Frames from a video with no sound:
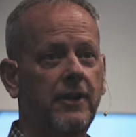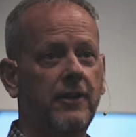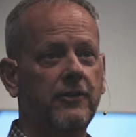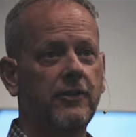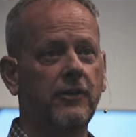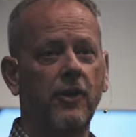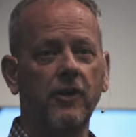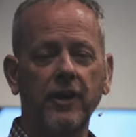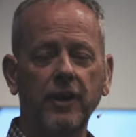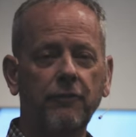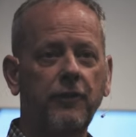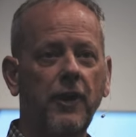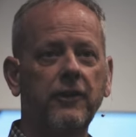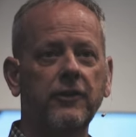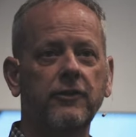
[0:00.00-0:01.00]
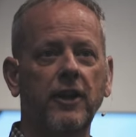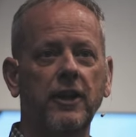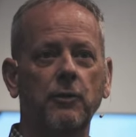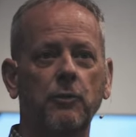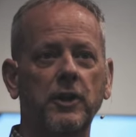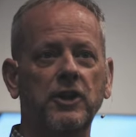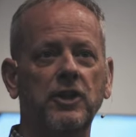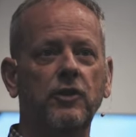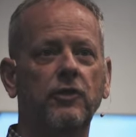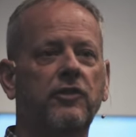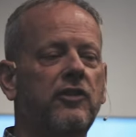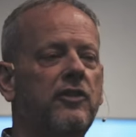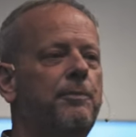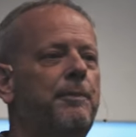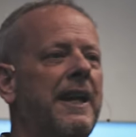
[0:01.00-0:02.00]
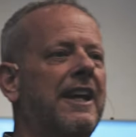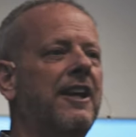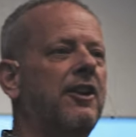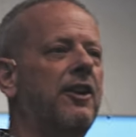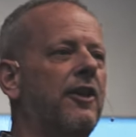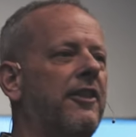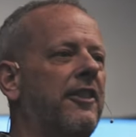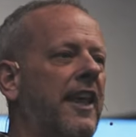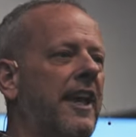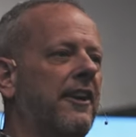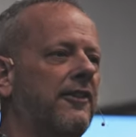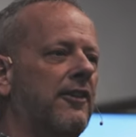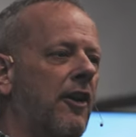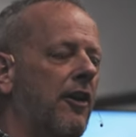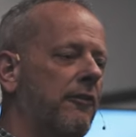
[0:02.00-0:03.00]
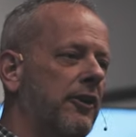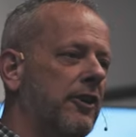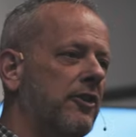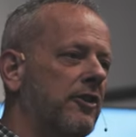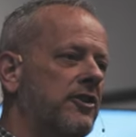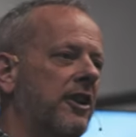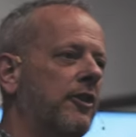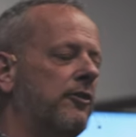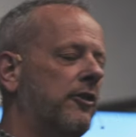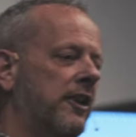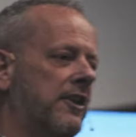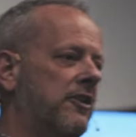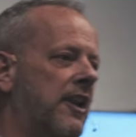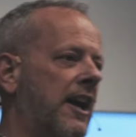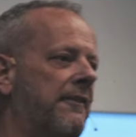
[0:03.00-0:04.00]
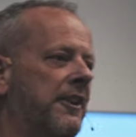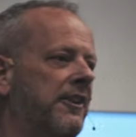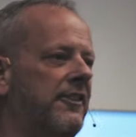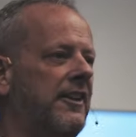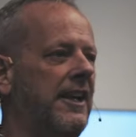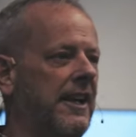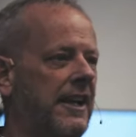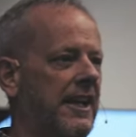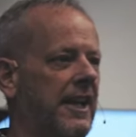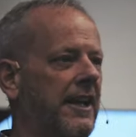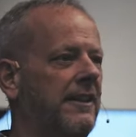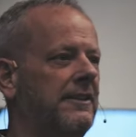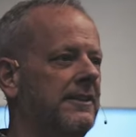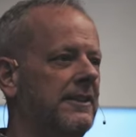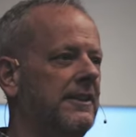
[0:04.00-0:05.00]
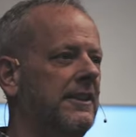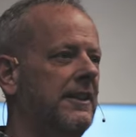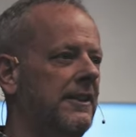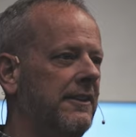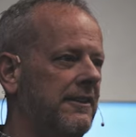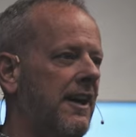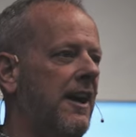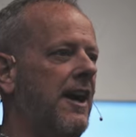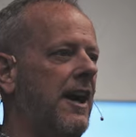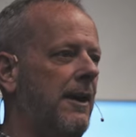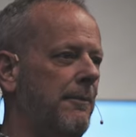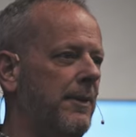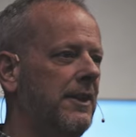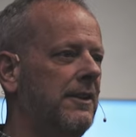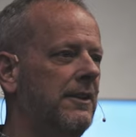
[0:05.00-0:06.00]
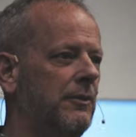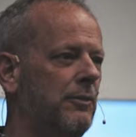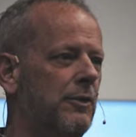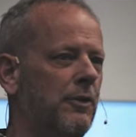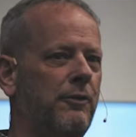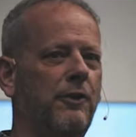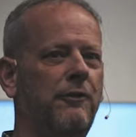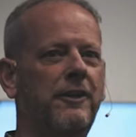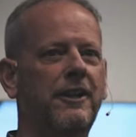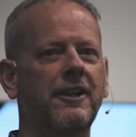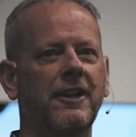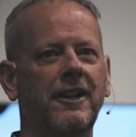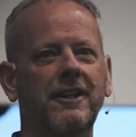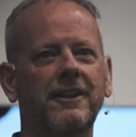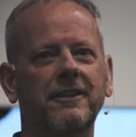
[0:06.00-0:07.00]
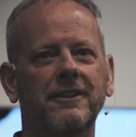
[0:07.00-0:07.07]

So don't get frustrated when you speak good things over your children and you haven't seen it yet. Time will reveal it.